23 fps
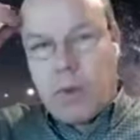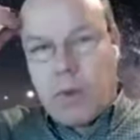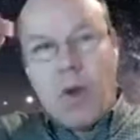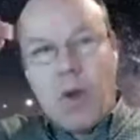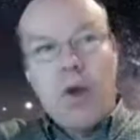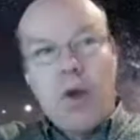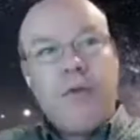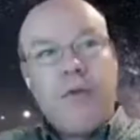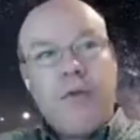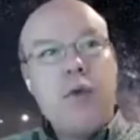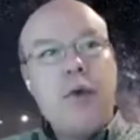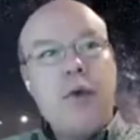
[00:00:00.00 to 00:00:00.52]

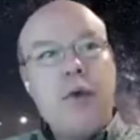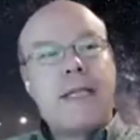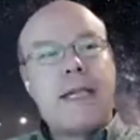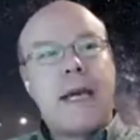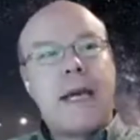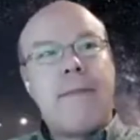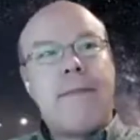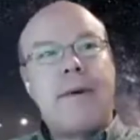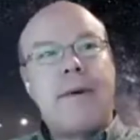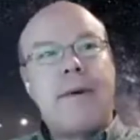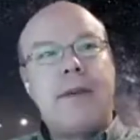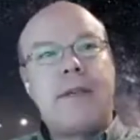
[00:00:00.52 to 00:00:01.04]
a few
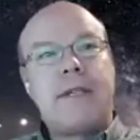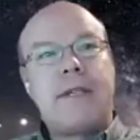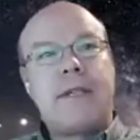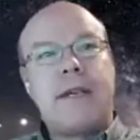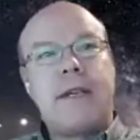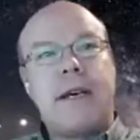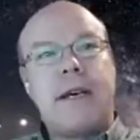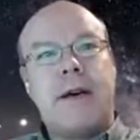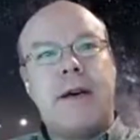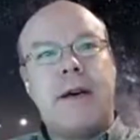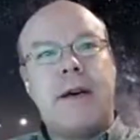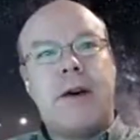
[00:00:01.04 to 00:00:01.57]
examples
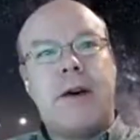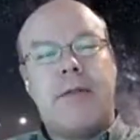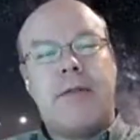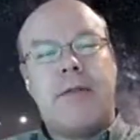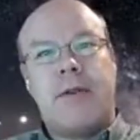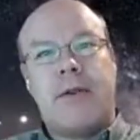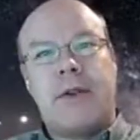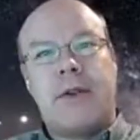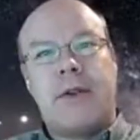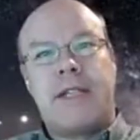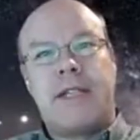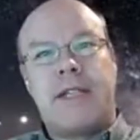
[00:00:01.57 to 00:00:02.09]
of
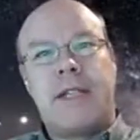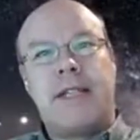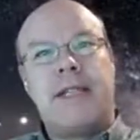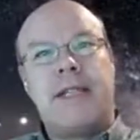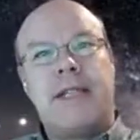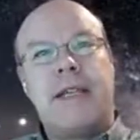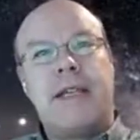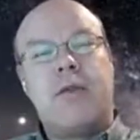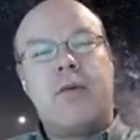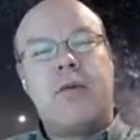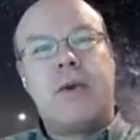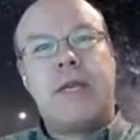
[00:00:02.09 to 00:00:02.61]

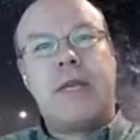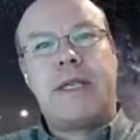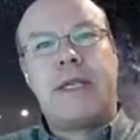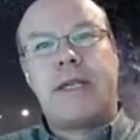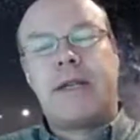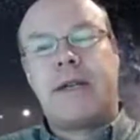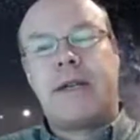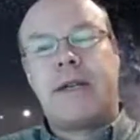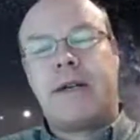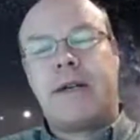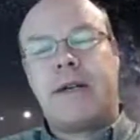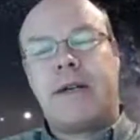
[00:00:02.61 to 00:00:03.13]
sensing with
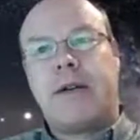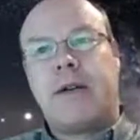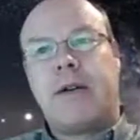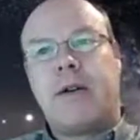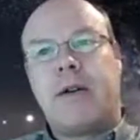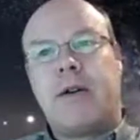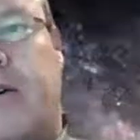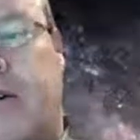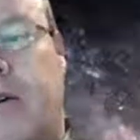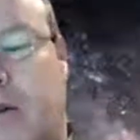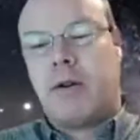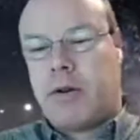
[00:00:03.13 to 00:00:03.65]

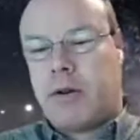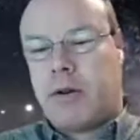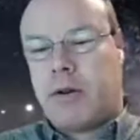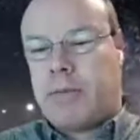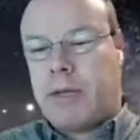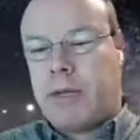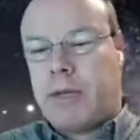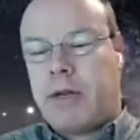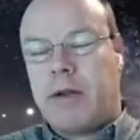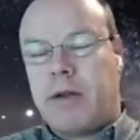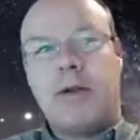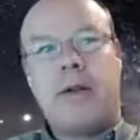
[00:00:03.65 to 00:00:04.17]

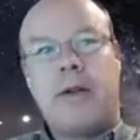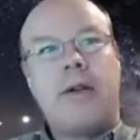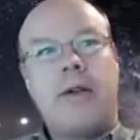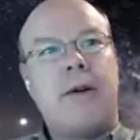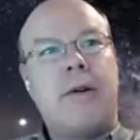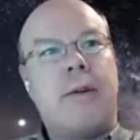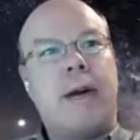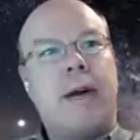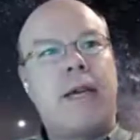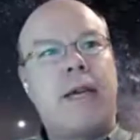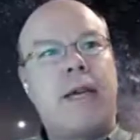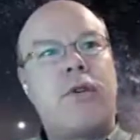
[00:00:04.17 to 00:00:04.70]
optical
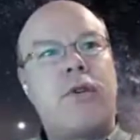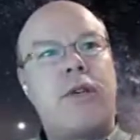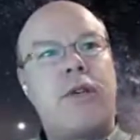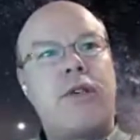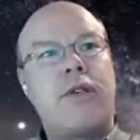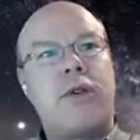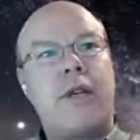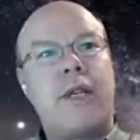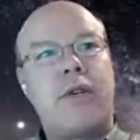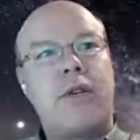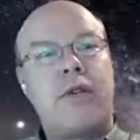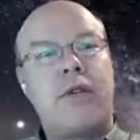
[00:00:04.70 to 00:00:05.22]

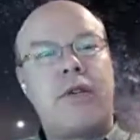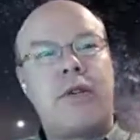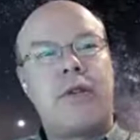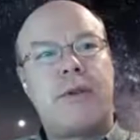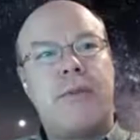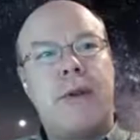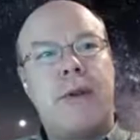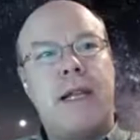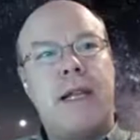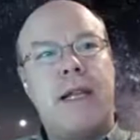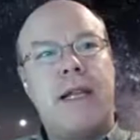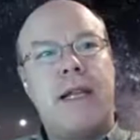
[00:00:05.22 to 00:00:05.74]
microresonators,
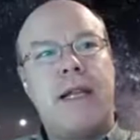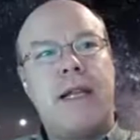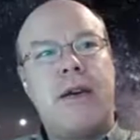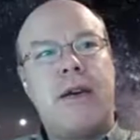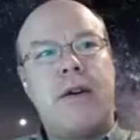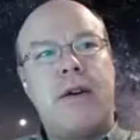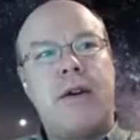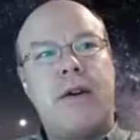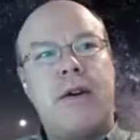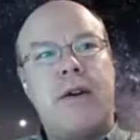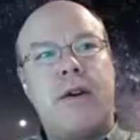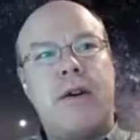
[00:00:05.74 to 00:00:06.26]
mainly
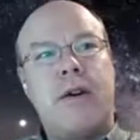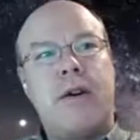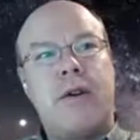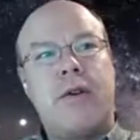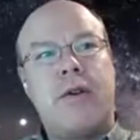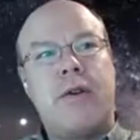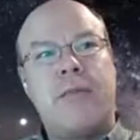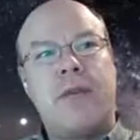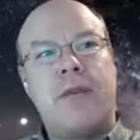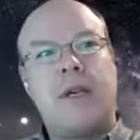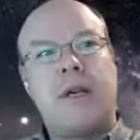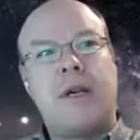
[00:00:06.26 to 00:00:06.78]
an
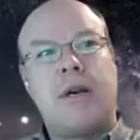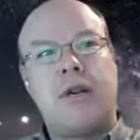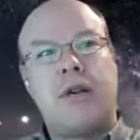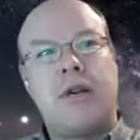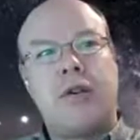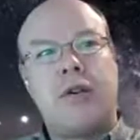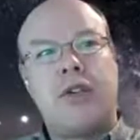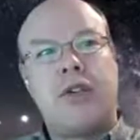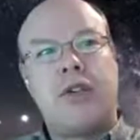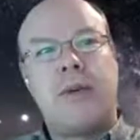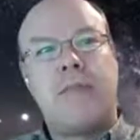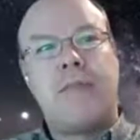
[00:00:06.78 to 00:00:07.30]

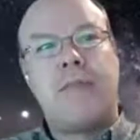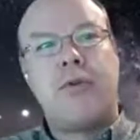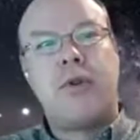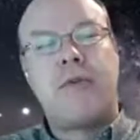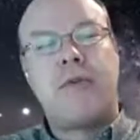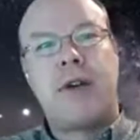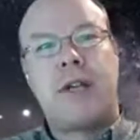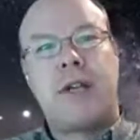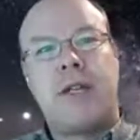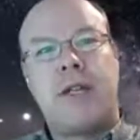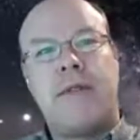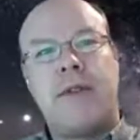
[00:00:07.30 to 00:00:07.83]
on-chip
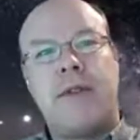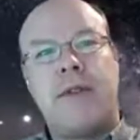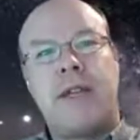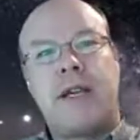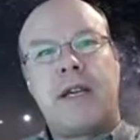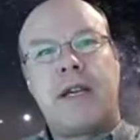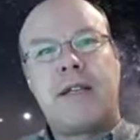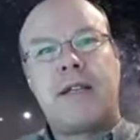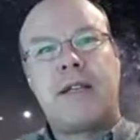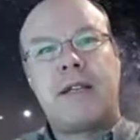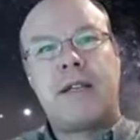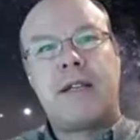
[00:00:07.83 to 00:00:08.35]
refractive
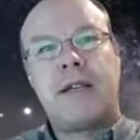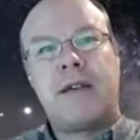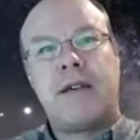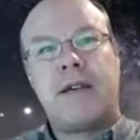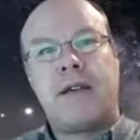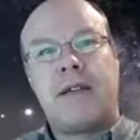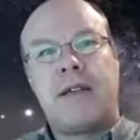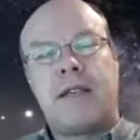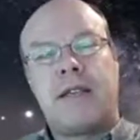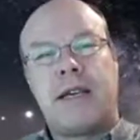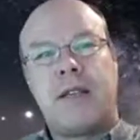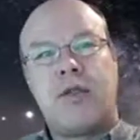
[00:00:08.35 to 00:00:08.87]
index
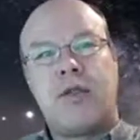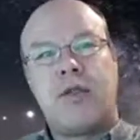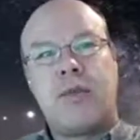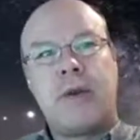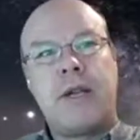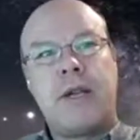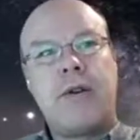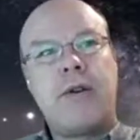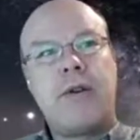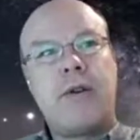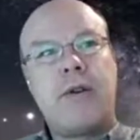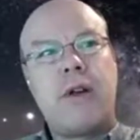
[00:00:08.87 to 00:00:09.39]

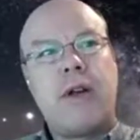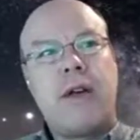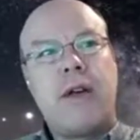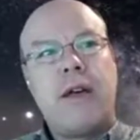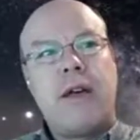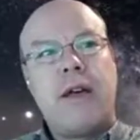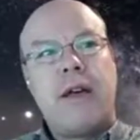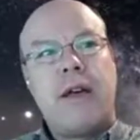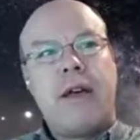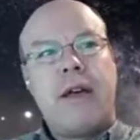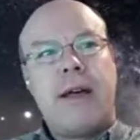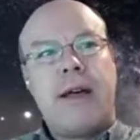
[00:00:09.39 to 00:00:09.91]
cytometer
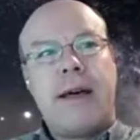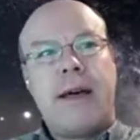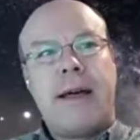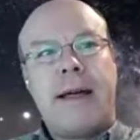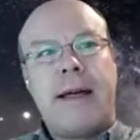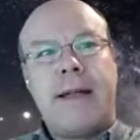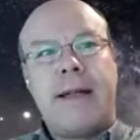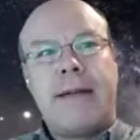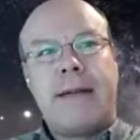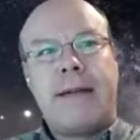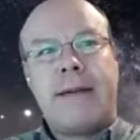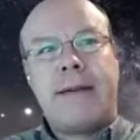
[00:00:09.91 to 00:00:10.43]

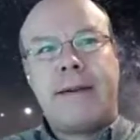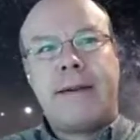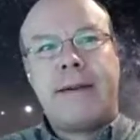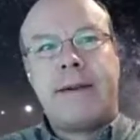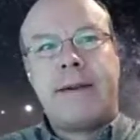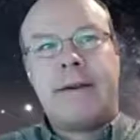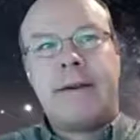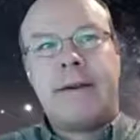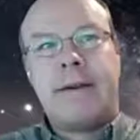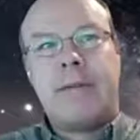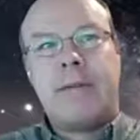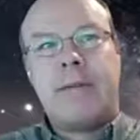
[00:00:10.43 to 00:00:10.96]
and
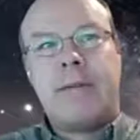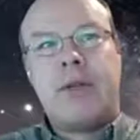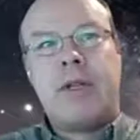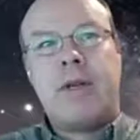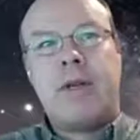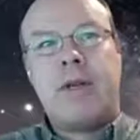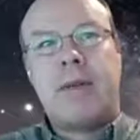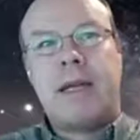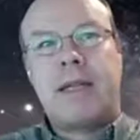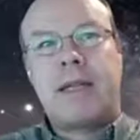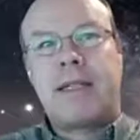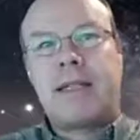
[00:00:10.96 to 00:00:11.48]

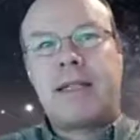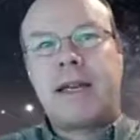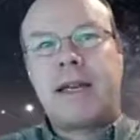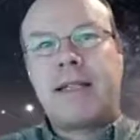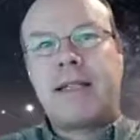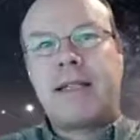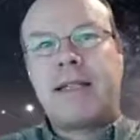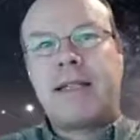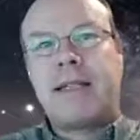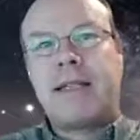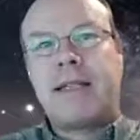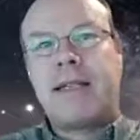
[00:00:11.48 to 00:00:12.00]
multiplex gas
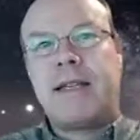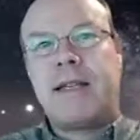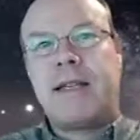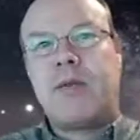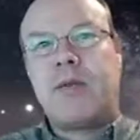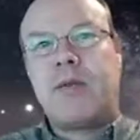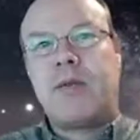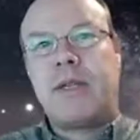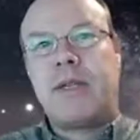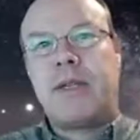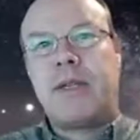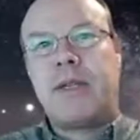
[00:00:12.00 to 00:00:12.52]
sensing
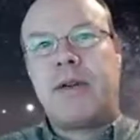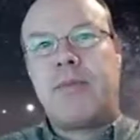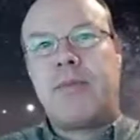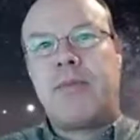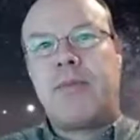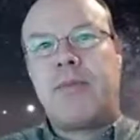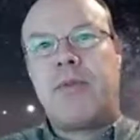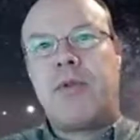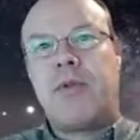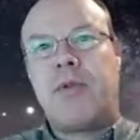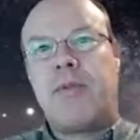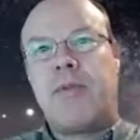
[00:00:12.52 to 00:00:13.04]
with
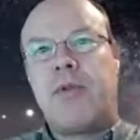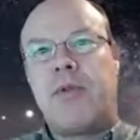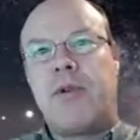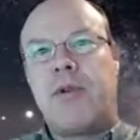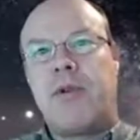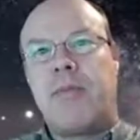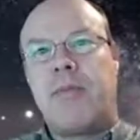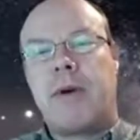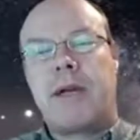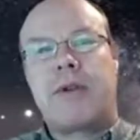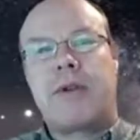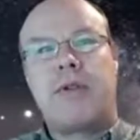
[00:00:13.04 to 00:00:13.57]

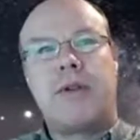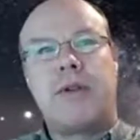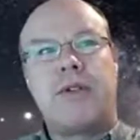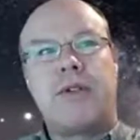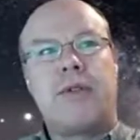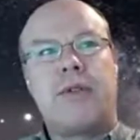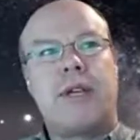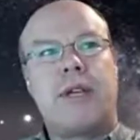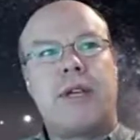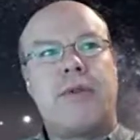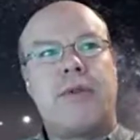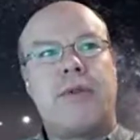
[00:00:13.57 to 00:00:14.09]
polymer
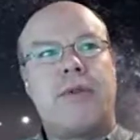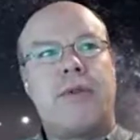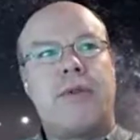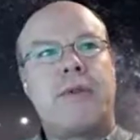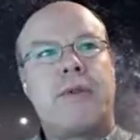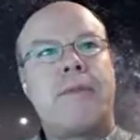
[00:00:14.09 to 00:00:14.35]
microresonators.